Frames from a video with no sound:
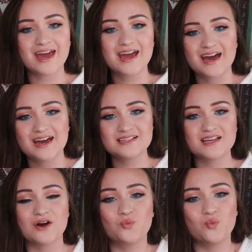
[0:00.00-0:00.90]
Hey guys,
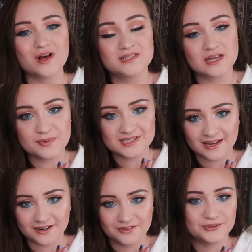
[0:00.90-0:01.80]
what's up? It's
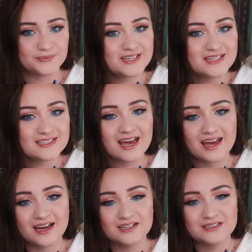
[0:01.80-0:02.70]
ItsAnnaLouise
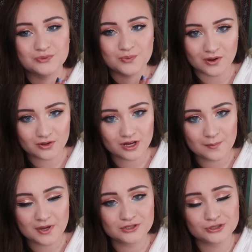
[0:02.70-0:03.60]
and
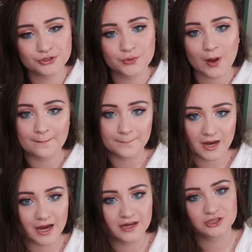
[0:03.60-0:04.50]
welcome to
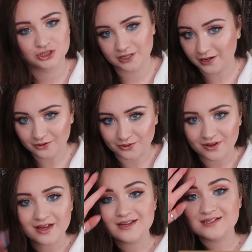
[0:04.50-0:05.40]
my channel.
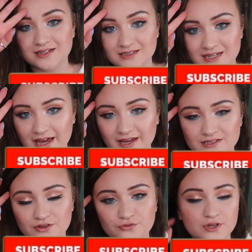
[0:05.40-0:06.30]

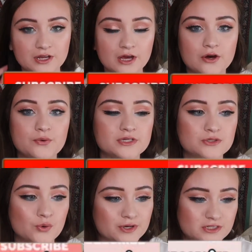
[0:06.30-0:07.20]
Today's video
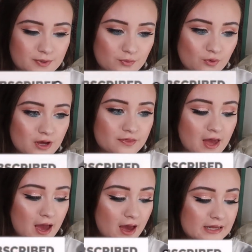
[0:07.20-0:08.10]
is going to be one
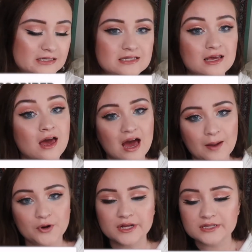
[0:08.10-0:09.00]
that
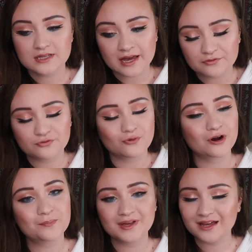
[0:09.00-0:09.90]
I'm pretty excited
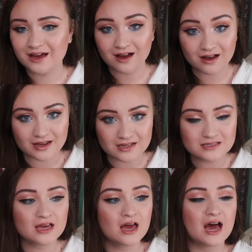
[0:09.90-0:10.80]
for
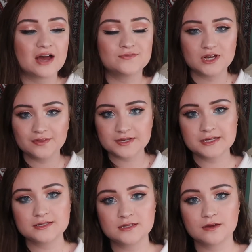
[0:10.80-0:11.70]
because I've done
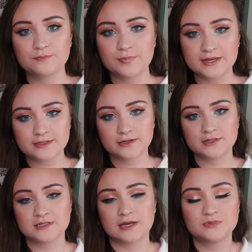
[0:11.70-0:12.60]
this basically
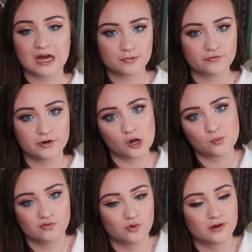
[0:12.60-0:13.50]
the same type of video
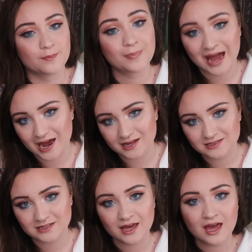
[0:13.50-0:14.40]
before in the past.